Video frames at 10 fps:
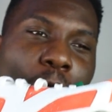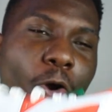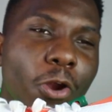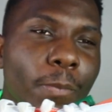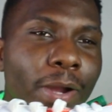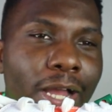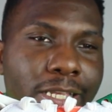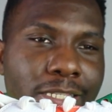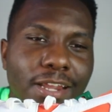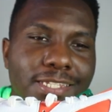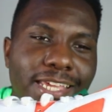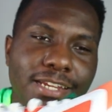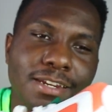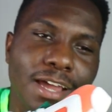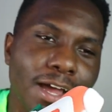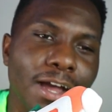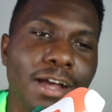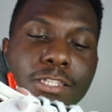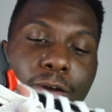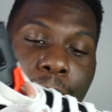Carmines? I was like, nah.
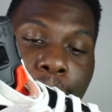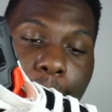So